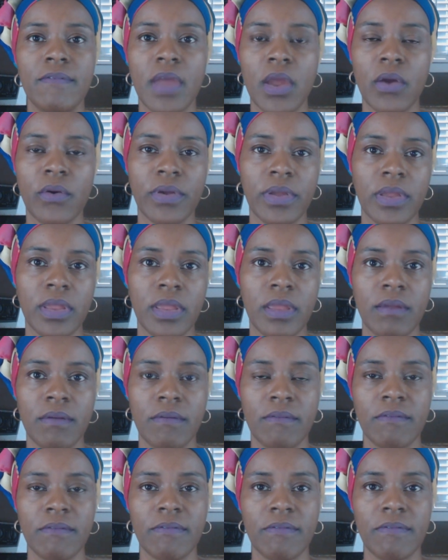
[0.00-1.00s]
very,
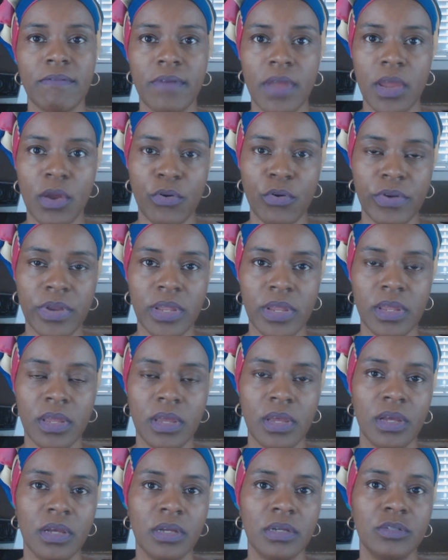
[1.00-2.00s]

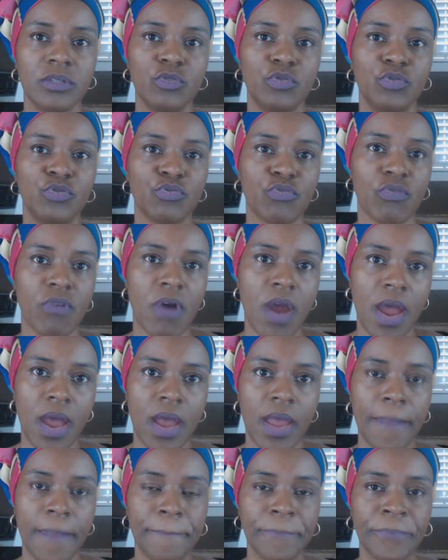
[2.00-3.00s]
very
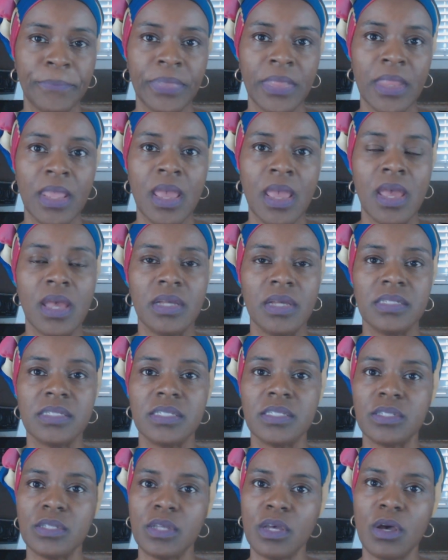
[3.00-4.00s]
dry.
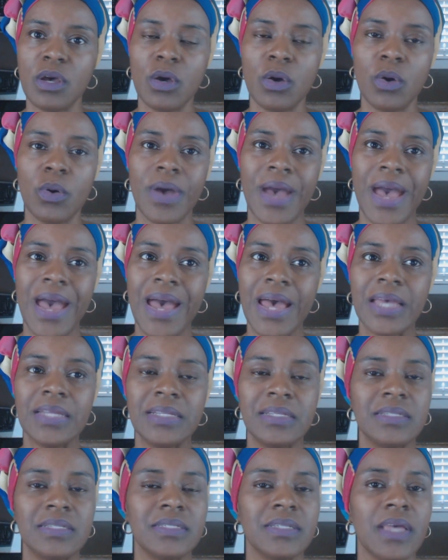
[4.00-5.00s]
So
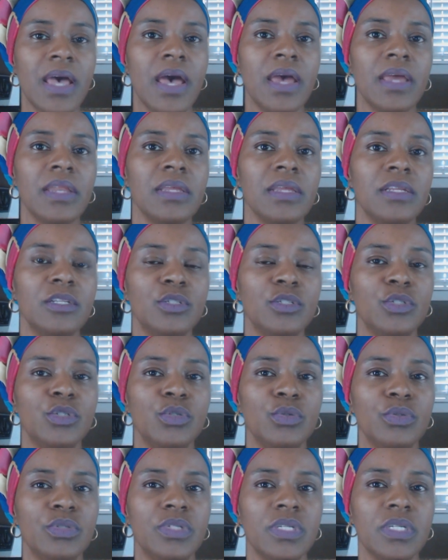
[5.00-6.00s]
I decided
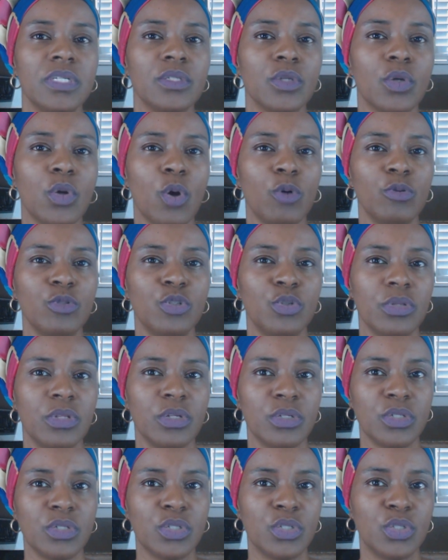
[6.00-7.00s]
to just go to
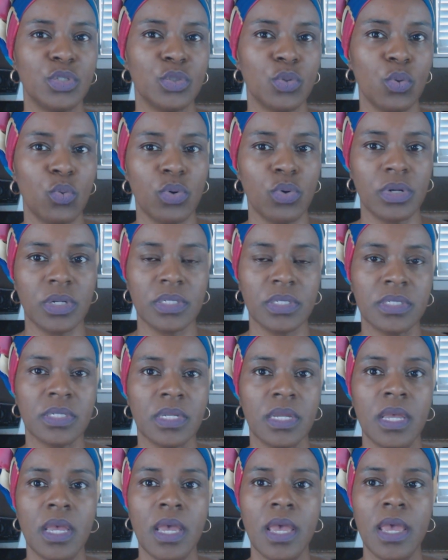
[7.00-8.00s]
the
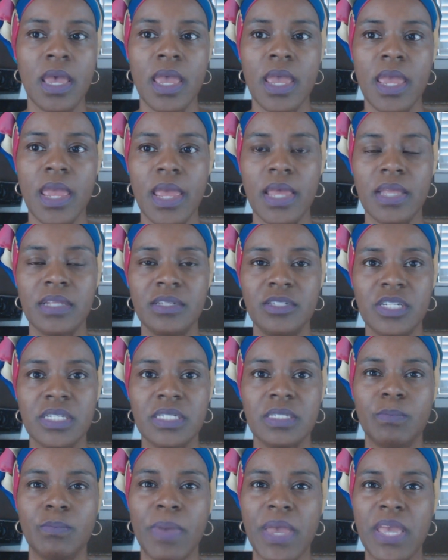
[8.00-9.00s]
source and
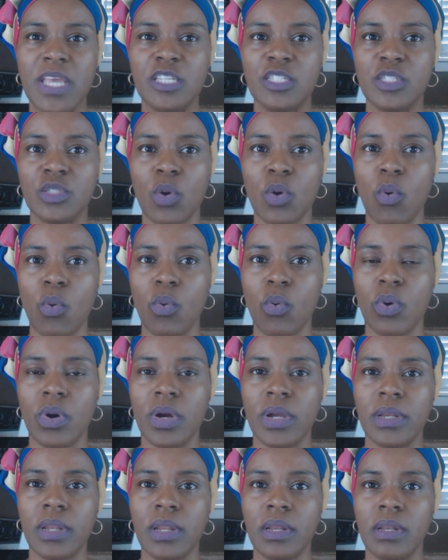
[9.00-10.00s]
just based
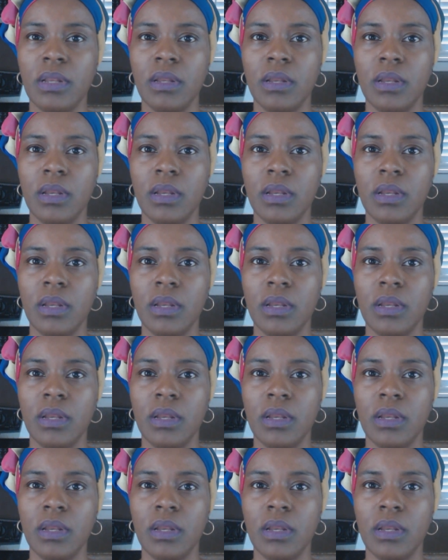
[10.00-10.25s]
on